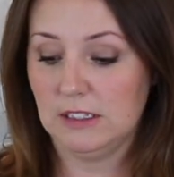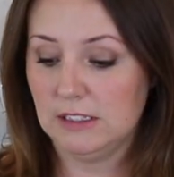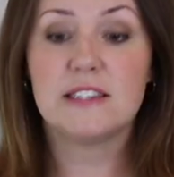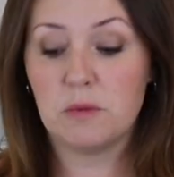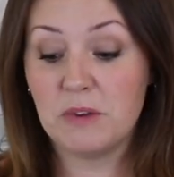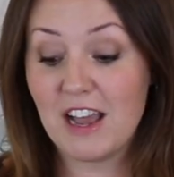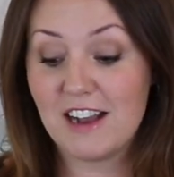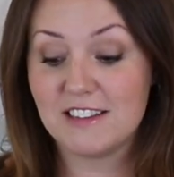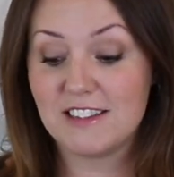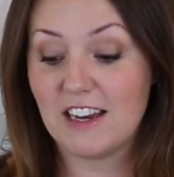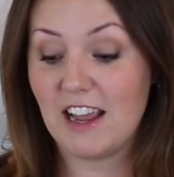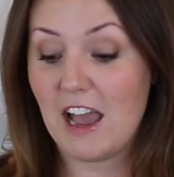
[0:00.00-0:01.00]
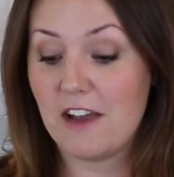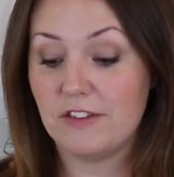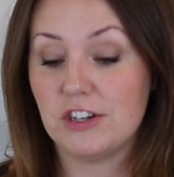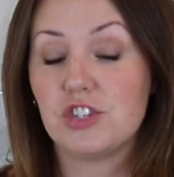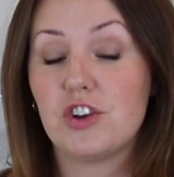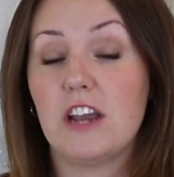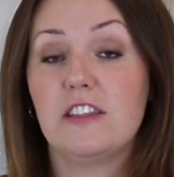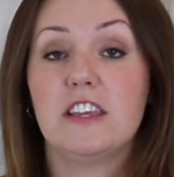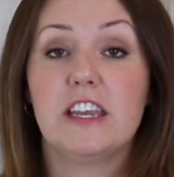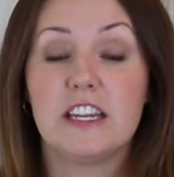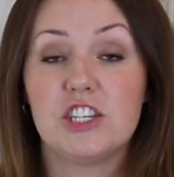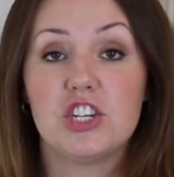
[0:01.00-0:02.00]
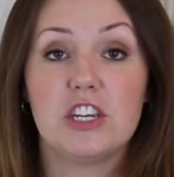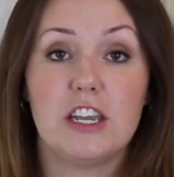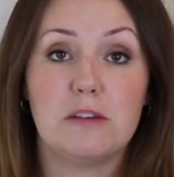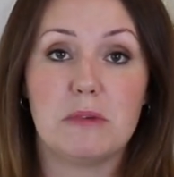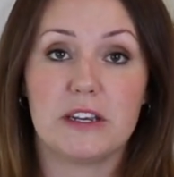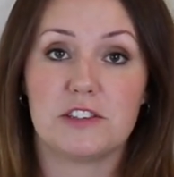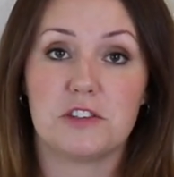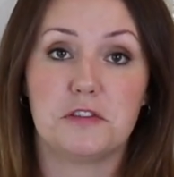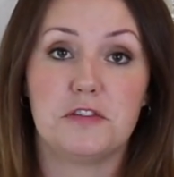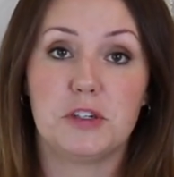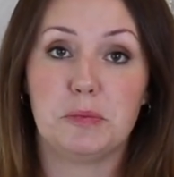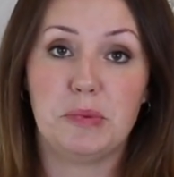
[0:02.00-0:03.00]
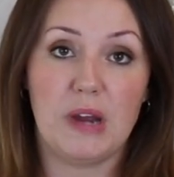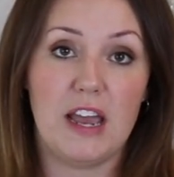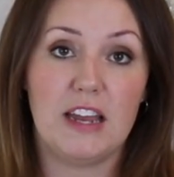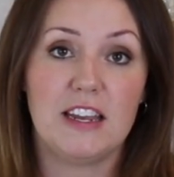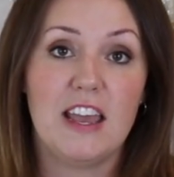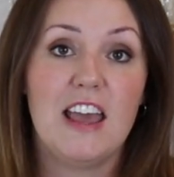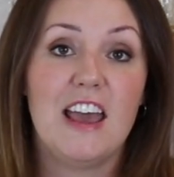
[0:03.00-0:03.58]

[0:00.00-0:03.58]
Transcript: Someone asked, did I ever try the KitchenAid mixer for bread?